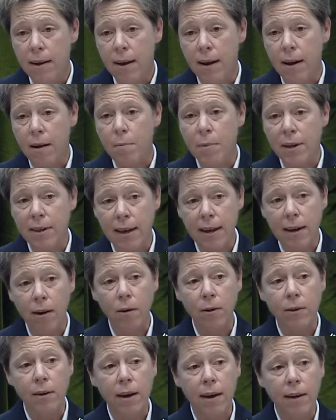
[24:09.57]
but they
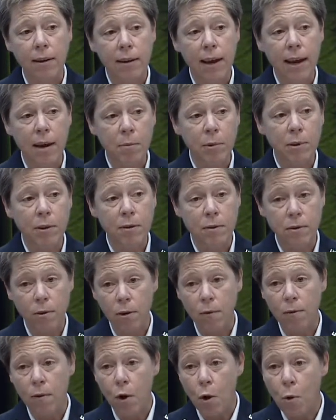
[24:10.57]
are not able to
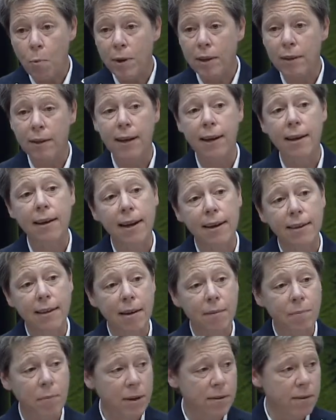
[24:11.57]
serve openly, and
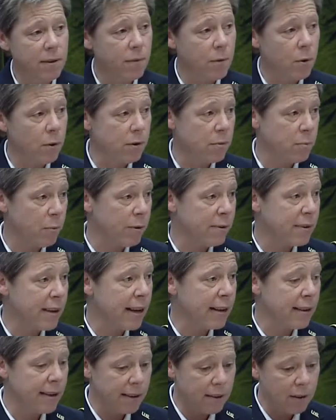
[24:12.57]
they must, of course,
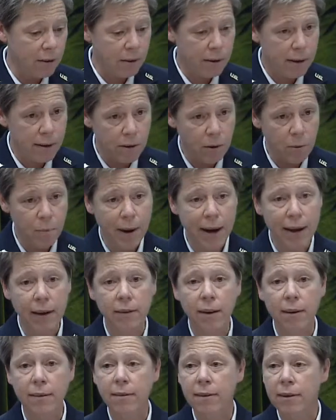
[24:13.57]
present in their
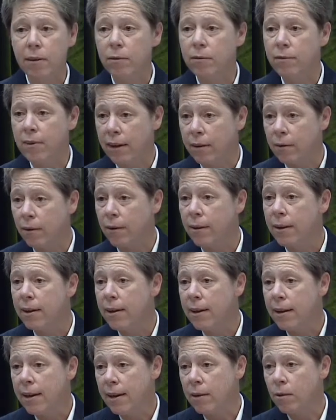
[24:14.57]
biological gender
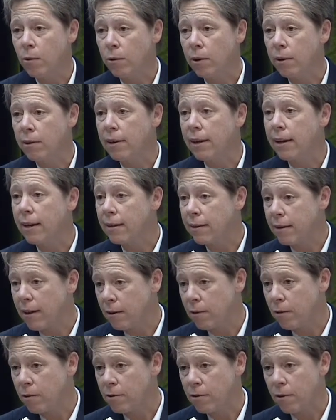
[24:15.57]
in order to
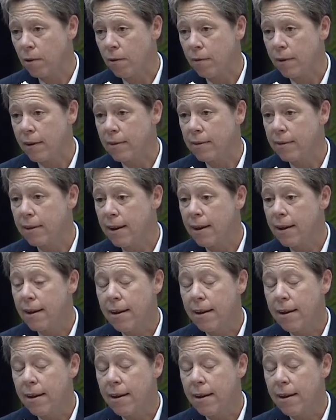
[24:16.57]
continue service.